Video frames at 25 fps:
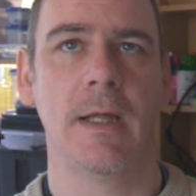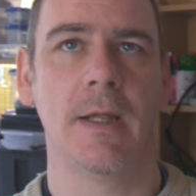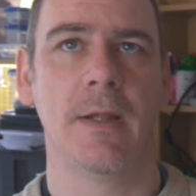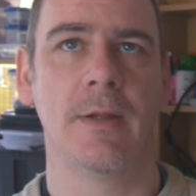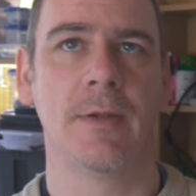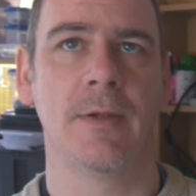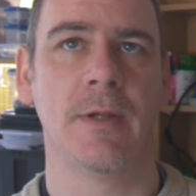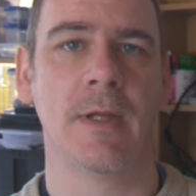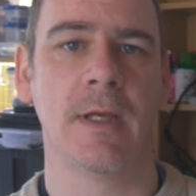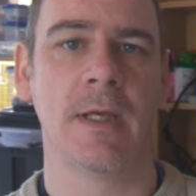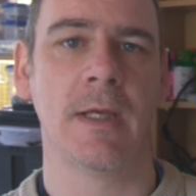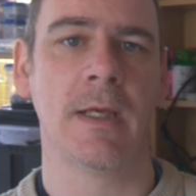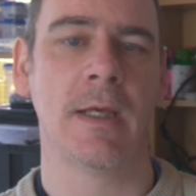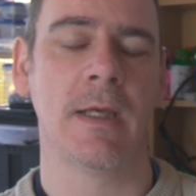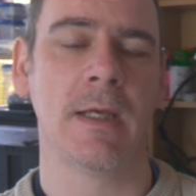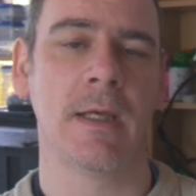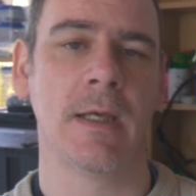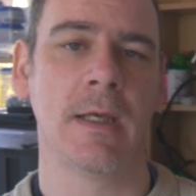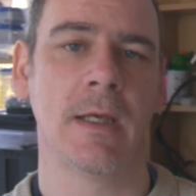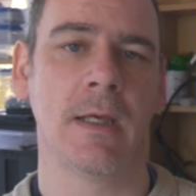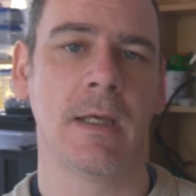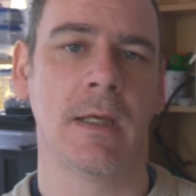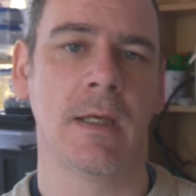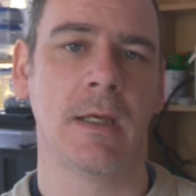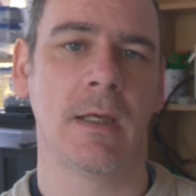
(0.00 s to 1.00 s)

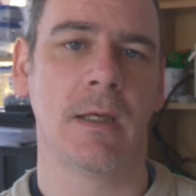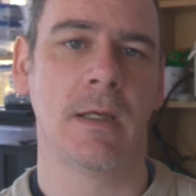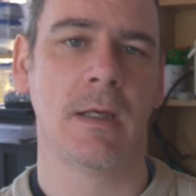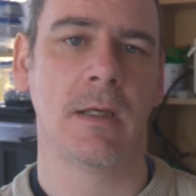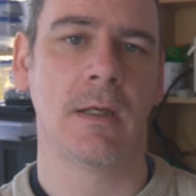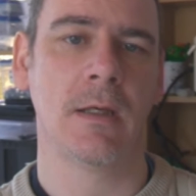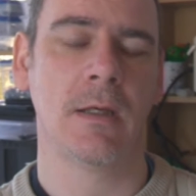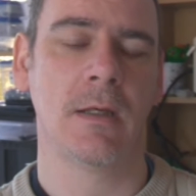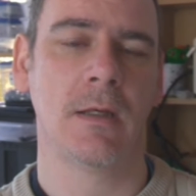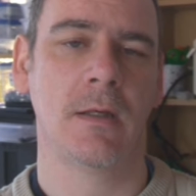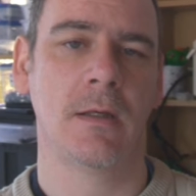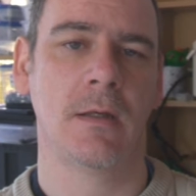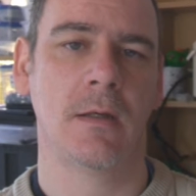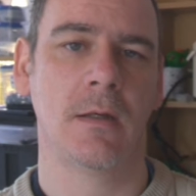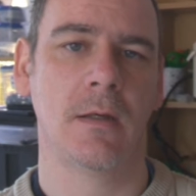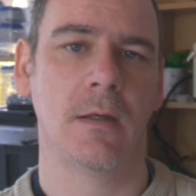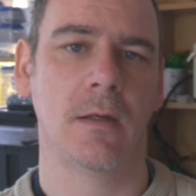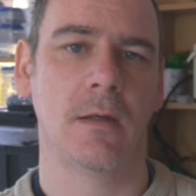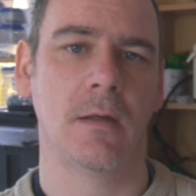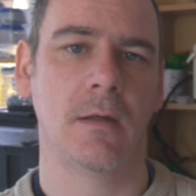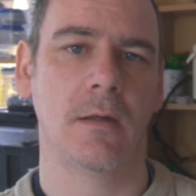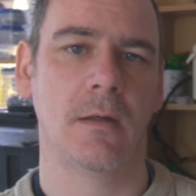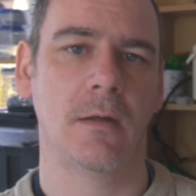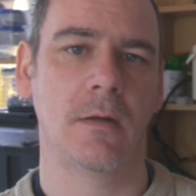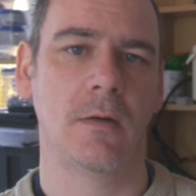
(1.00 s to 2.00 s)
The
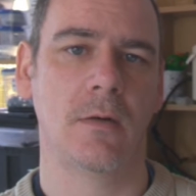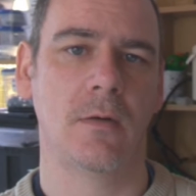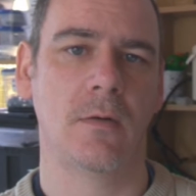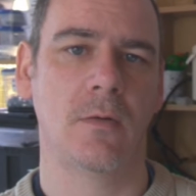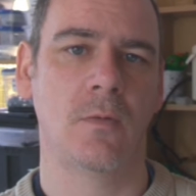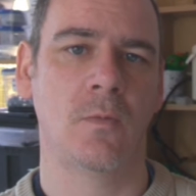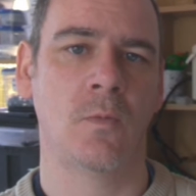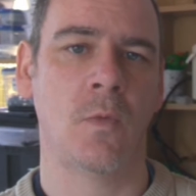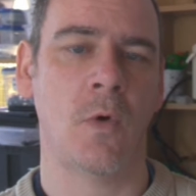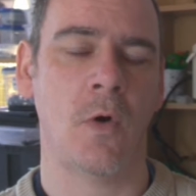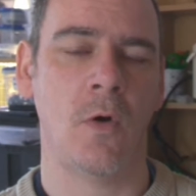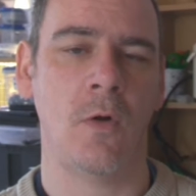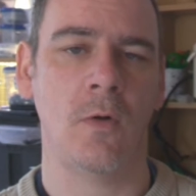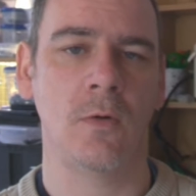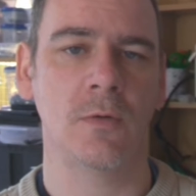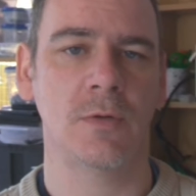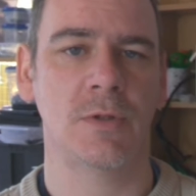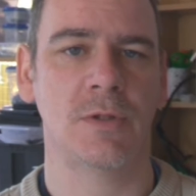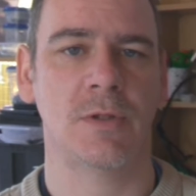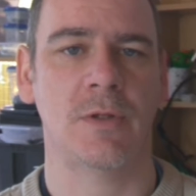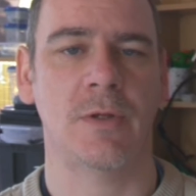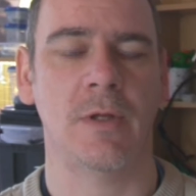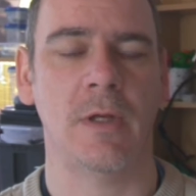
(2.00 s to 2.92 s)
walls,